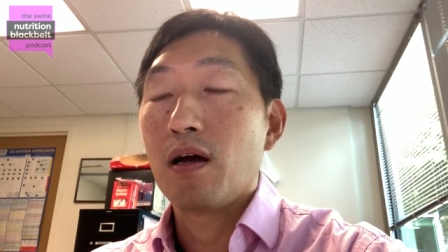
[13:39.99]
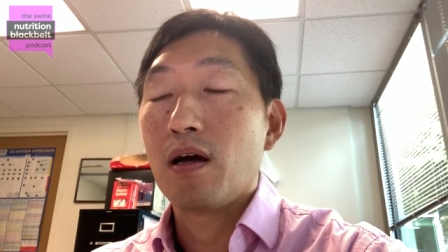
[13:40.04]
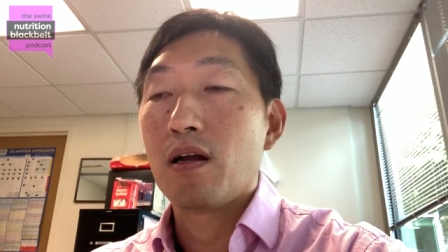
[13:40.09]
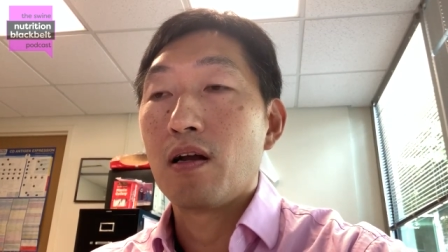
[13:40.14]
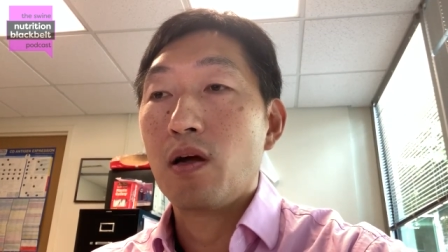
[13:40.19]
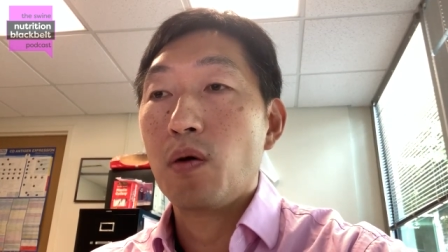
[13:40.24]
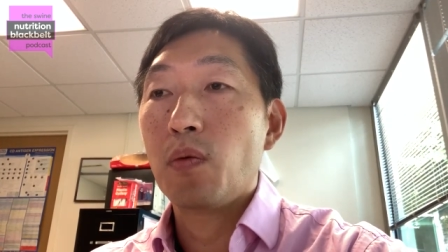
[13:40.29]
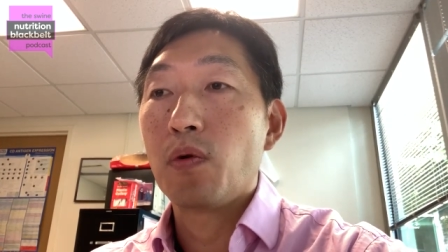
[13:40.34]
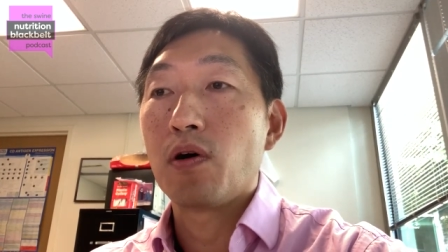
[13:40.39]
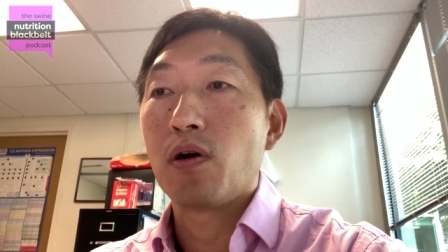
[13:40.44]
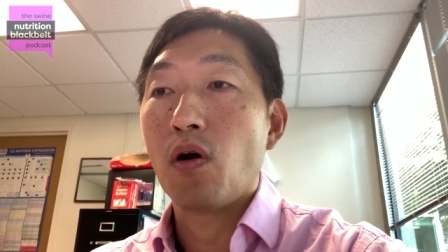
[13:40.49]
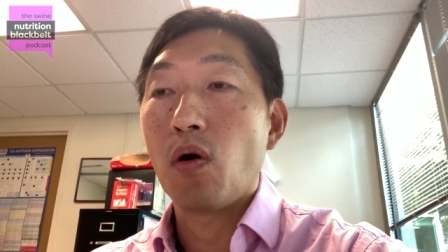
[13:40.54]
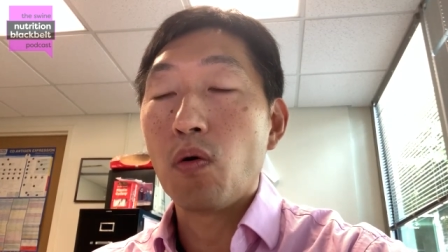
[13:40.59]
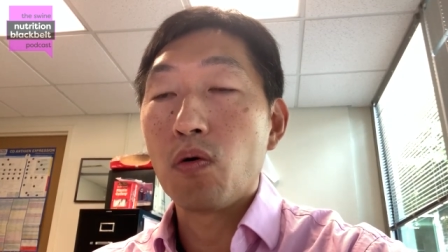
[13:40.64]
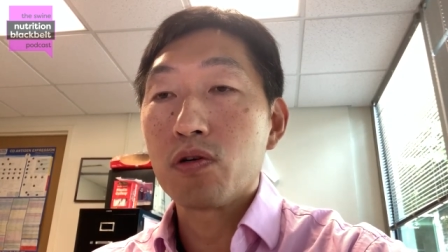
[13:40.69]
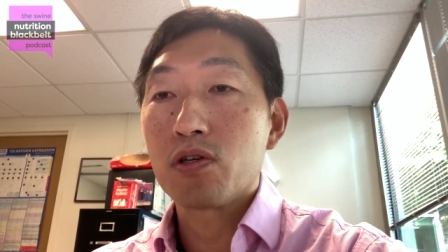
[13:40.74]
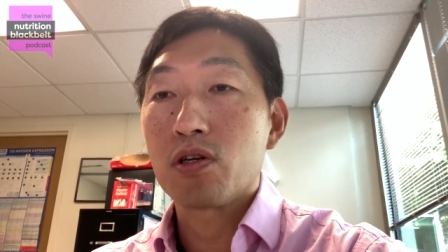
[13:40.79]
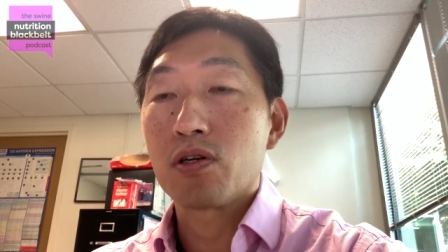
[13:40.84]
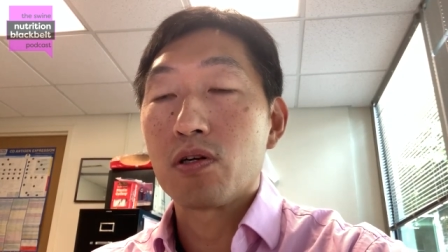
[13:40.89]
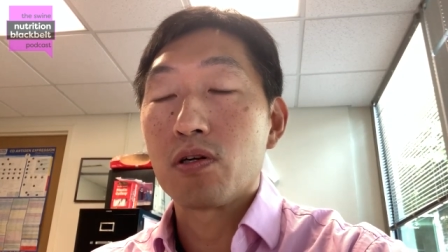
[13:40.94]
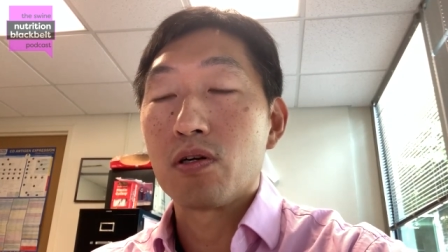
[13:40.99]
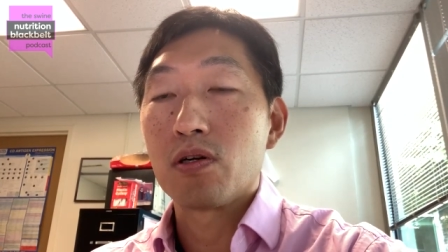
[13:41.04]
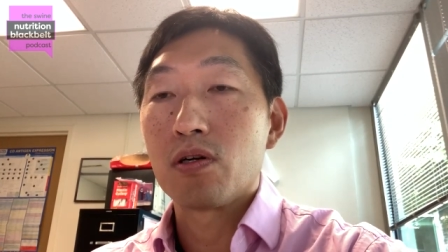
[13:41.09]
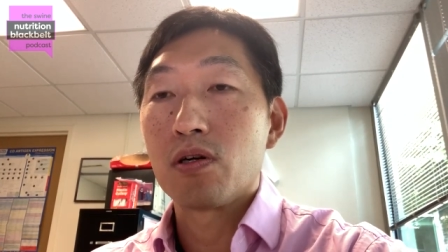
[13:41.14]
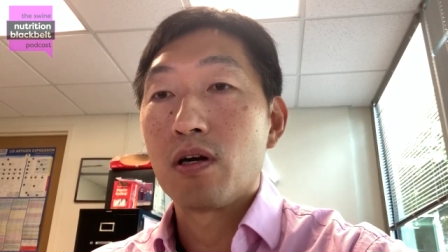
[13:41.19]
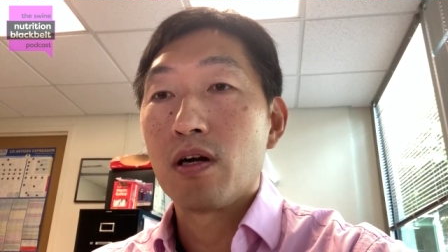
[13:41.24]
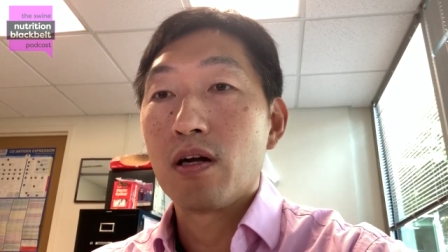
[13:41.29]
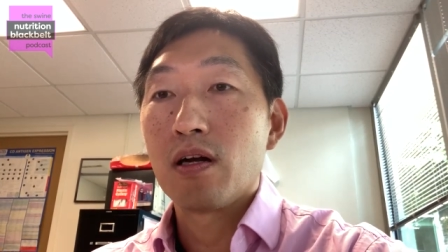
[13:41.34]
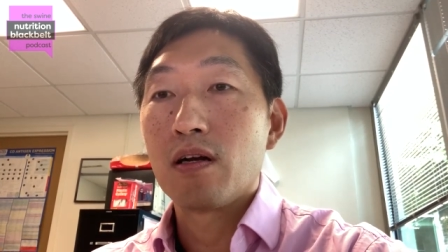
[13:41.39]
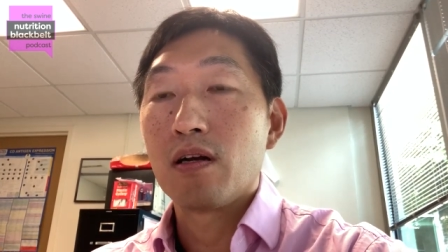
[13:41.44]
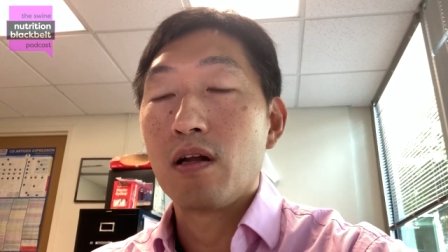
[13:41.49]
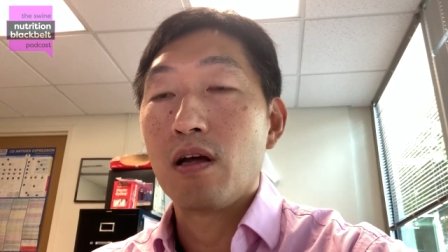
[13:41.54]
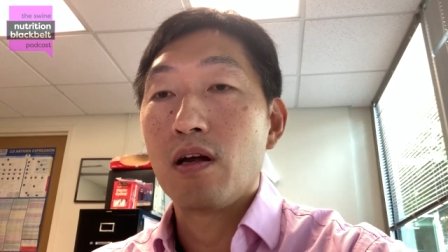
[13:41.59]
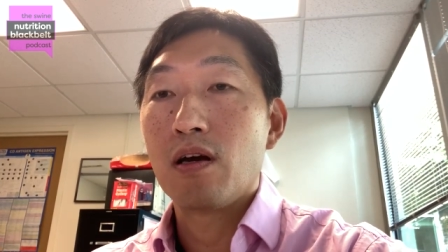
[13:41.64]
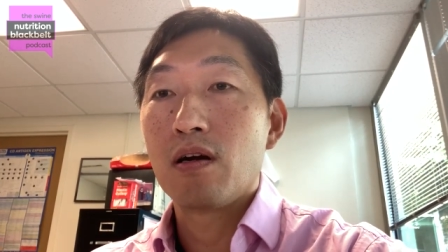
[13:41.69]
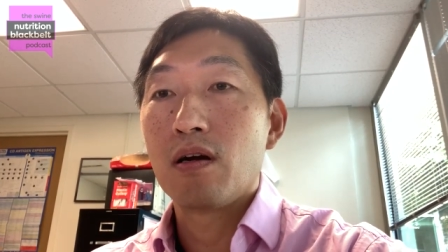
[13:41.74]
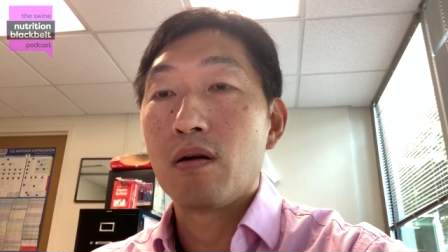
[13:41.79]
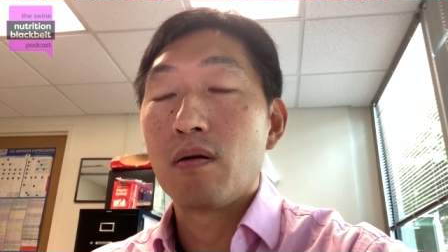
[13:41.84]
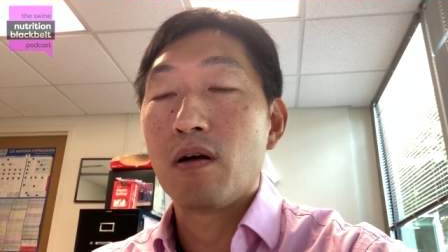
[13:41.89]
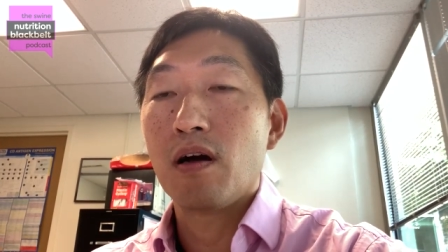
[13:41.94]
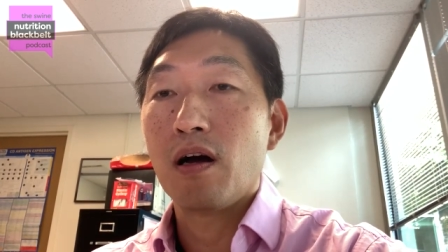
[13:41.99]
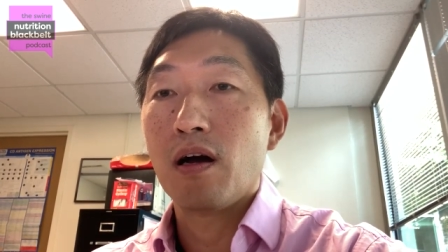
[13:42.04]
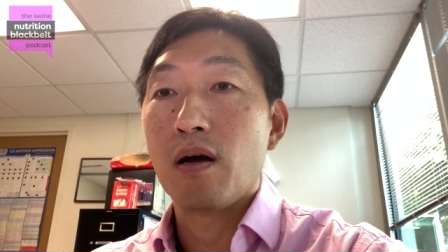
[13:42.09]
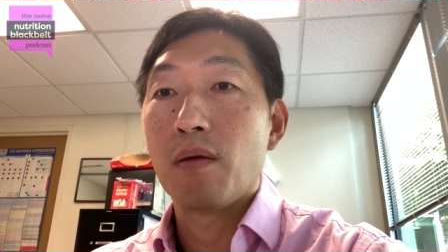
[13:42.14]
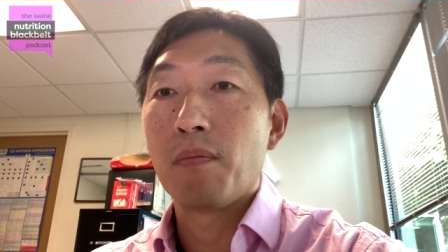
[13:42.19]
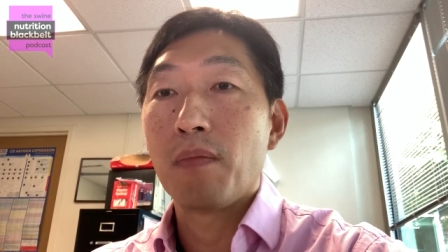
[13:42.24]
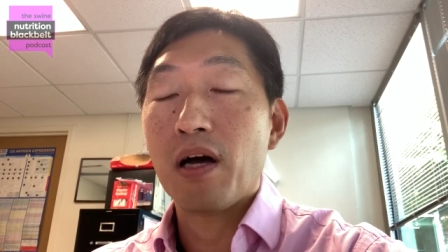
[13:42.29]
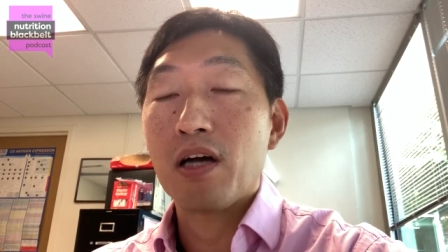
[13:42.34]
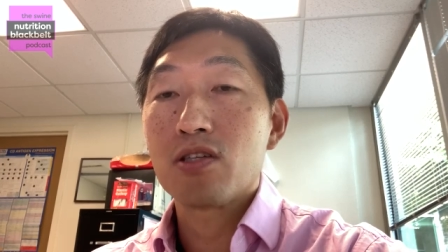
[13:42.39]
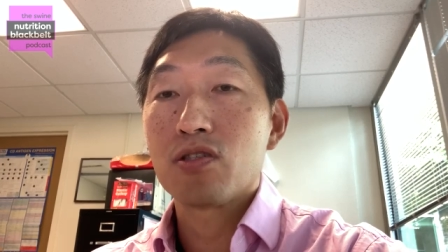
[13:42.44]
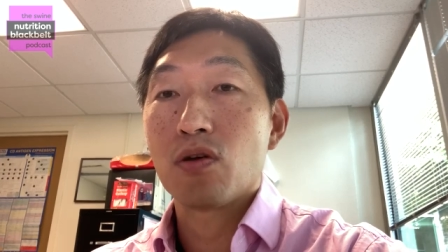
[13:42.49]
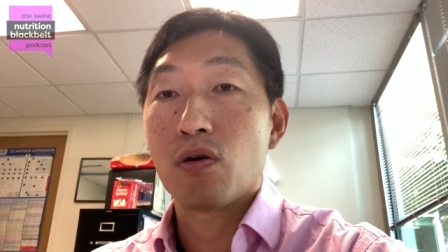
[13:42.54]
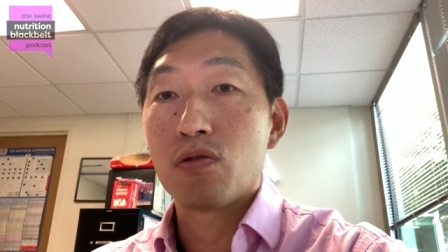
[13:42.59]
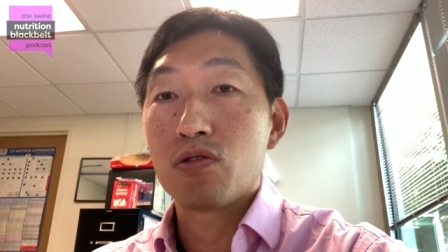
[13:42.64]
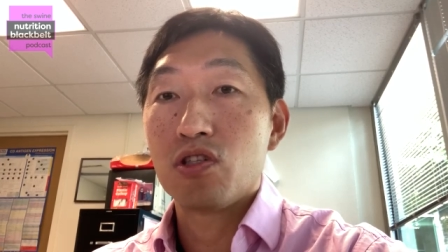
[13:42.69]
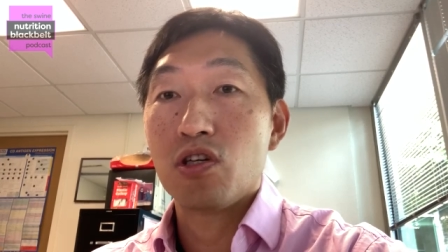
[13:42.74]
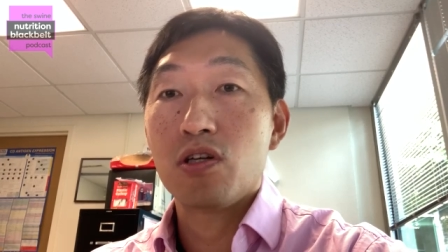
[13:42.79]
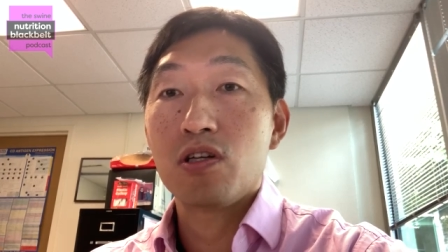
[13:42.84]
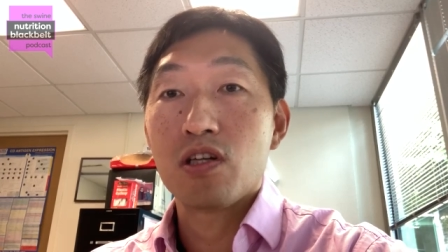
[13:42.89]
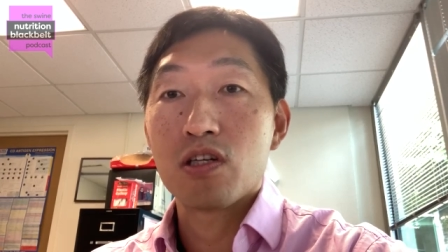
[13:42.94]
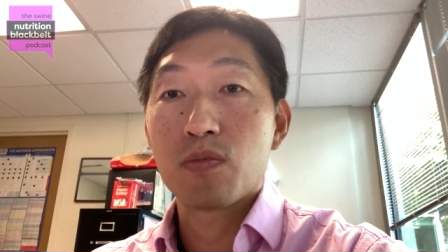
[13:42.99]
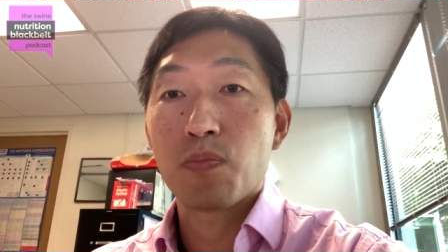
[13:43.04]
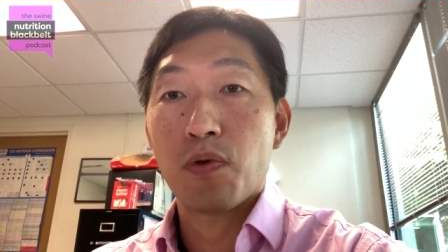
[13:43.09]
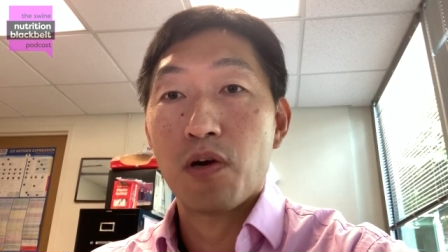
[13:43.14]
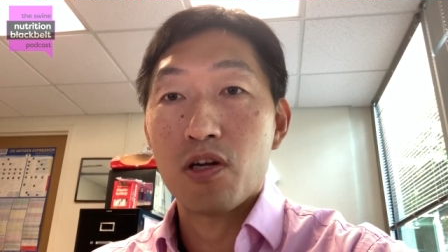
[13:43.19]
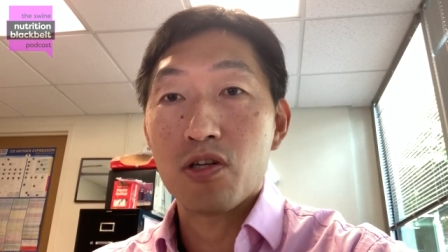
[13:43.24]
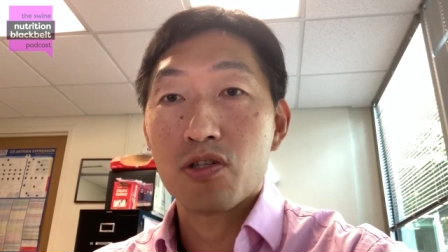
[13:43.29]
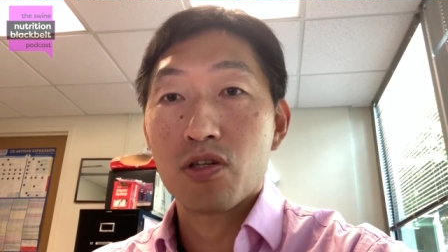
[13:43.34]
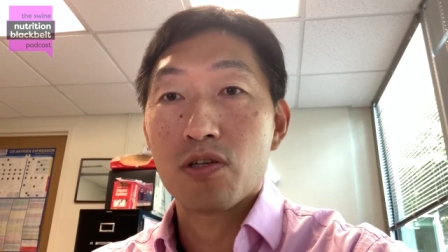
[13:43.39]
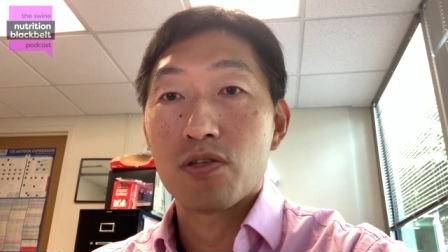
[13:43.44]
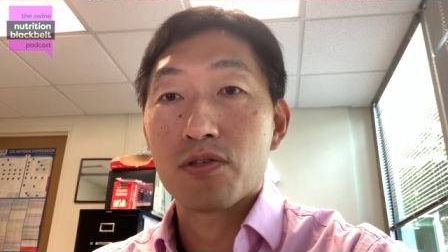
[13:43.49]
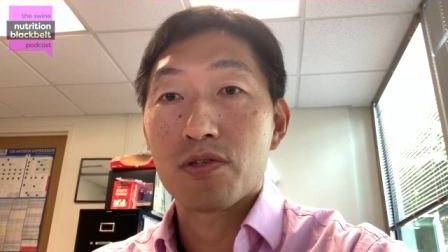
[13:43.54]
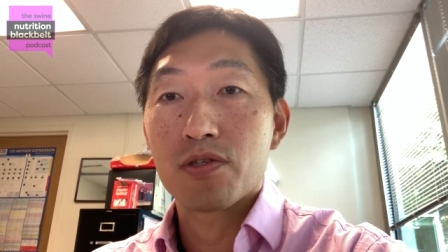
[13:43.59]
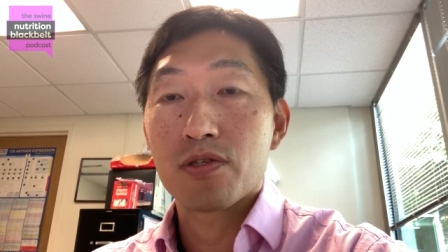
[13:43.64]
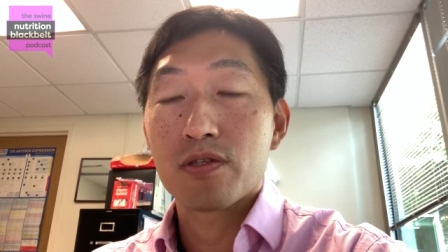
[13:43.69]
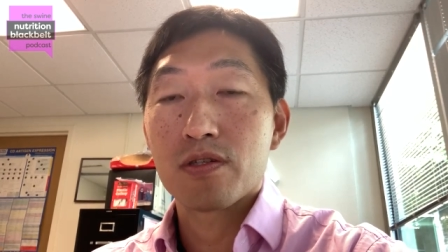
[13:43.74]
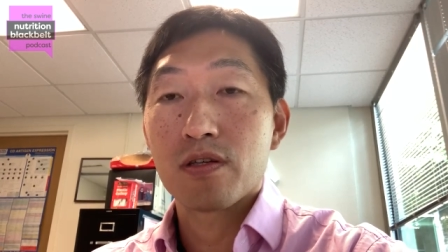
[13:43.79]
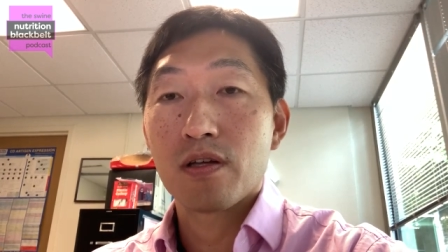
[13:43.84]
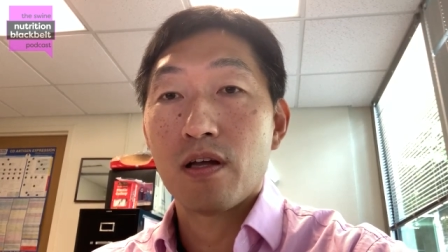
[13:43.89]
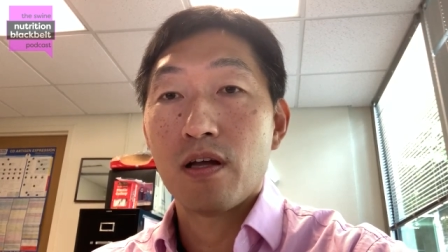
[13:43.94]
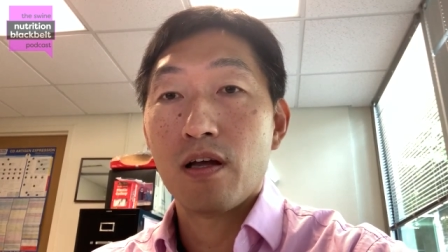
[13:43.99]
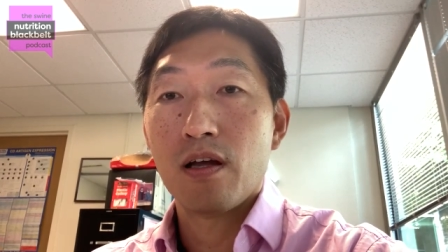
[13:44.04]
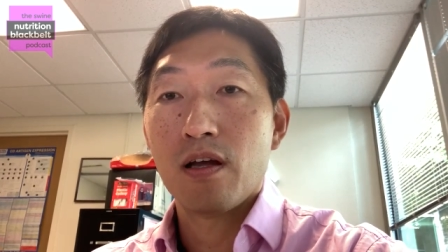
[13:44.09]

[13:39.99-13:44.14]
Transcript: uh, they will alter their uh, muscle gene expressions.